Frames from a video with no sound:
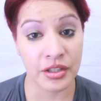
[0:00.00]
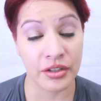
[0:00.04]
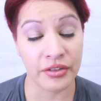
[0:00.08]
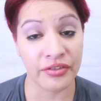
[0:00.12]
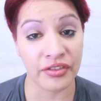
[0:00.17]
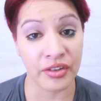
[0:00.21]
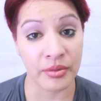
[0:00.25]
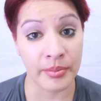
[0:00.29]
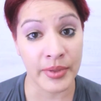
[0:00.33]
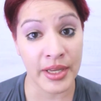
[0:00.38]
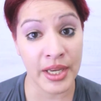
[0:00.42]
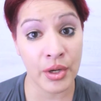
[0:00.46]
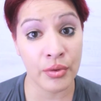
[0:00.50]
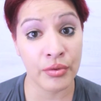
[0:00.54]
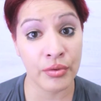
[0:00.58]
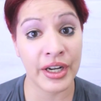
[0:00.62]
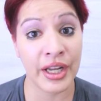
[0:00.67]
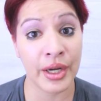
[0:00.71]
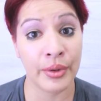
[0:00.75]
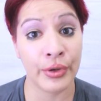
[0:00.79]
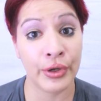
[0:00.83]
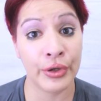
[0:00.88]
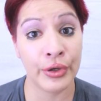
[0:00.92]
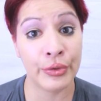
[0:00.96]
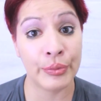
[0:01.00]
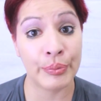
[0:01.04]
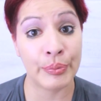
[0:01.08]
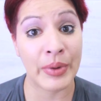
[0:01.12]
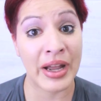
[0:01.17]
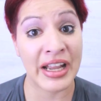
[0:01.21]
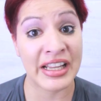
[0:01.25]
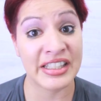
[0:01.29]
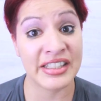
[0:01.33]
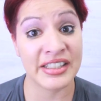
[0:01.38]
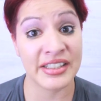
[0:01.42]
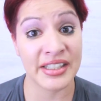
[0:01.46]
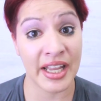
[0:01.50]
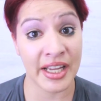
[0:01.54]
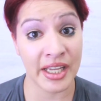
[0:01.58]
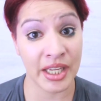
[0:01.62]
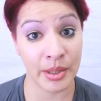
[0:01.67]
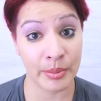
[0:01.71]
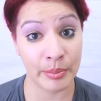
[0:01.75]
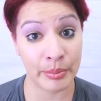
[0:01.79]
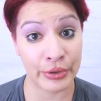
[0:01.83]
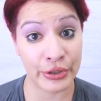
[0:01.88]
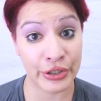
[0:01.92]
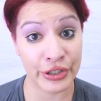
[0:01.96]
So for me, when I wrote my
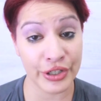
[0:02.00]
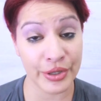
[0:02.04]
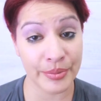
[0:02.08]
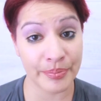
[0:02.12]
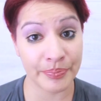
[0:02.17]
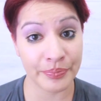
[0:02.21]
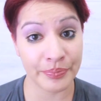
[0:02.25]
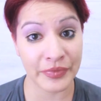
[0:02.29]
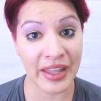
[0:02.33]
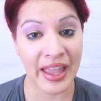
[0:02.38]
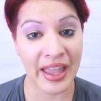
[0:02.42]
second book,